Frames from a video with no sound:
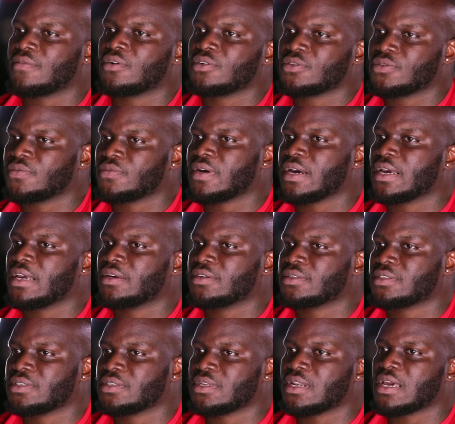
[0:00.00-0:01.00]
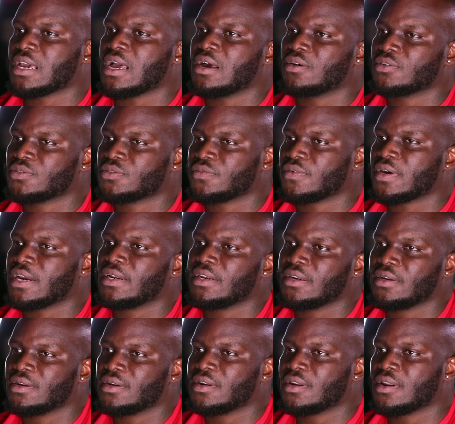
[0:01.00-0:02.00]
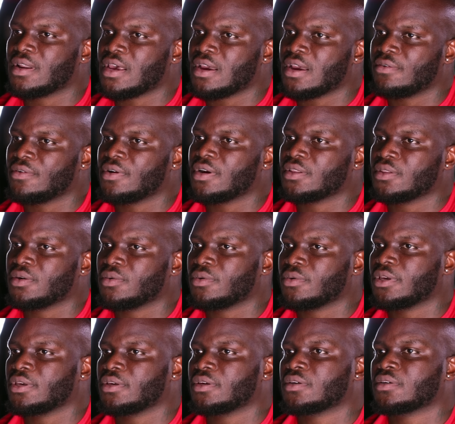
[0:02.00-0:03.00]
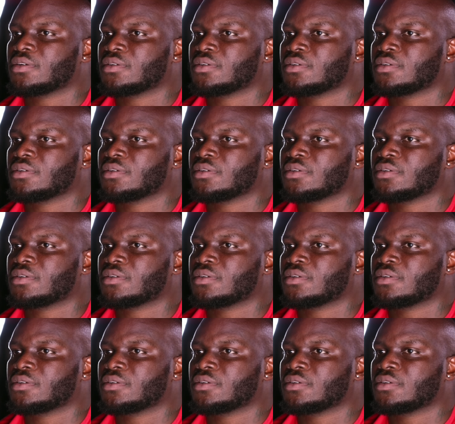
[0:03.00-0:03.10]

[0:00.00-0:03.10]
first fight, it seemed like I was fighting every other week.